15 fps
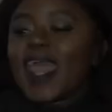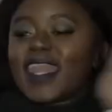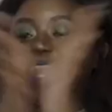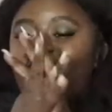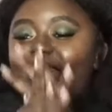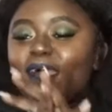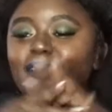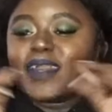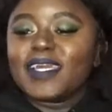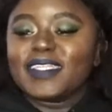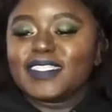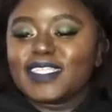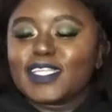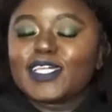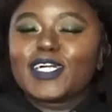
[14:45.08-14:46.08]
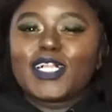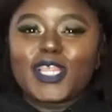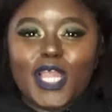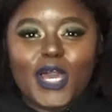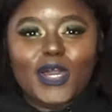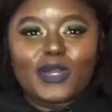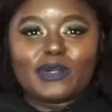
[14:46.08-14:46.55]
So, now into the
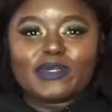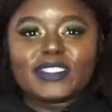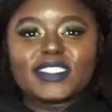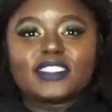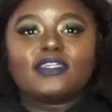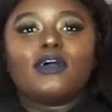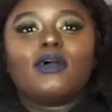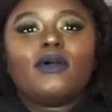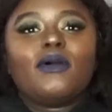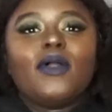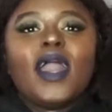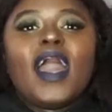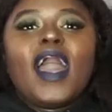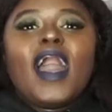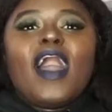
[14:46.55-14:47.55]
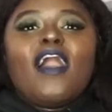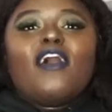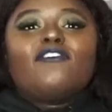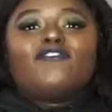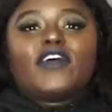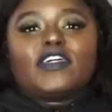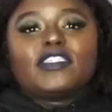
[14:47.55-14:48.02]
clothes. So,
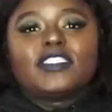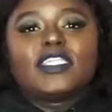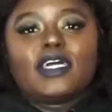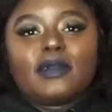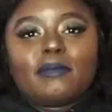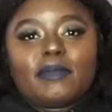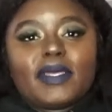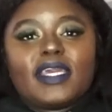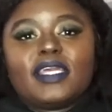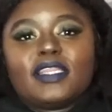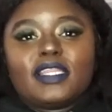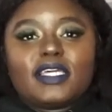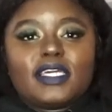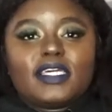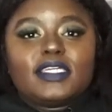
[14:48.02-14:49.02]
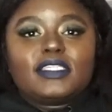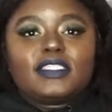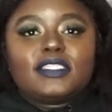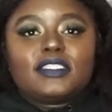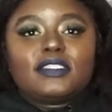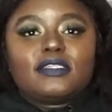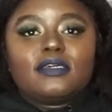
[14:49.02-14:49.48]
first up being
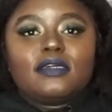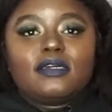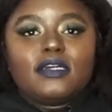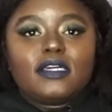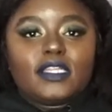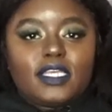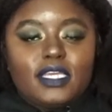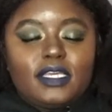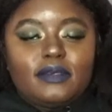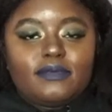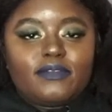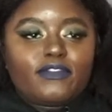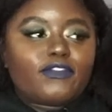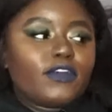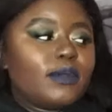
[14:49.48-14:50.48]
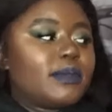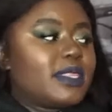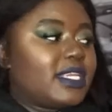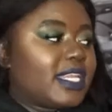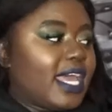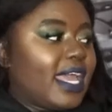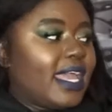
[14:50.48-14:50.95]
this hoodie from
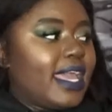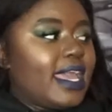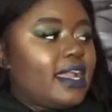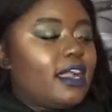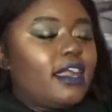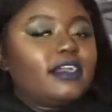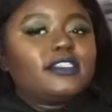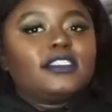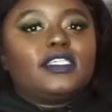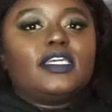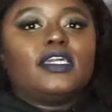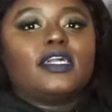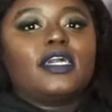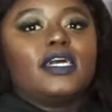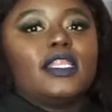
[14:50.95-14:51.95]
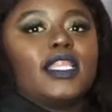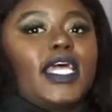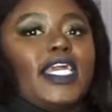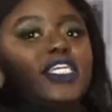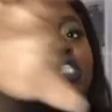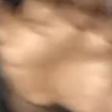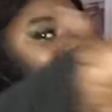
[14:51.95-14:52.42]
the Diane Garcia
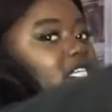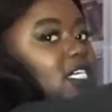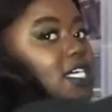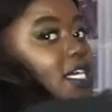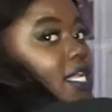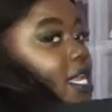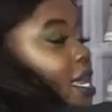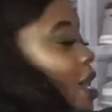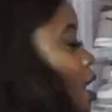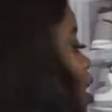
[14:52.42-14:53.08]
collection